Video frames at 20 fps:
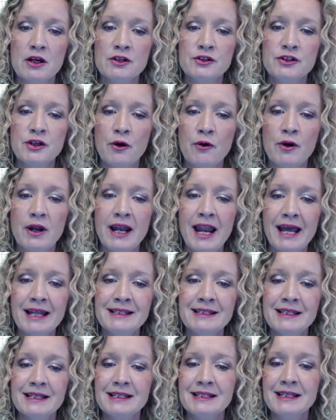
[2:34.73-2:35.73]
So
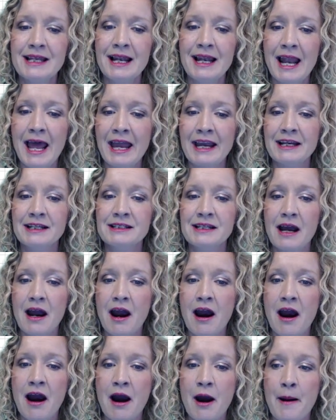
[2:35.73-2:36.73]
let's select
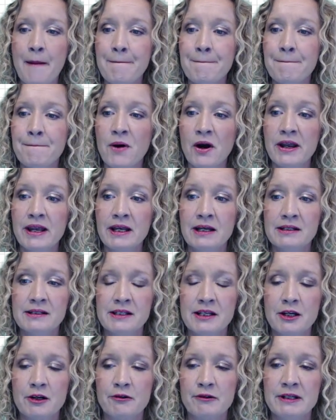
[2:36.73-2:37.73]
our bike
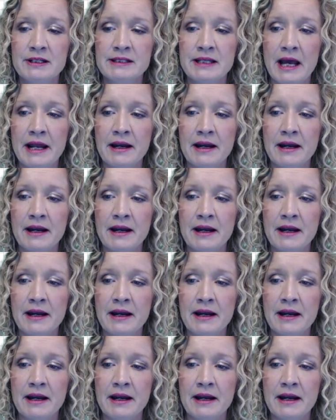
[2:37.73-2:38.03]
series.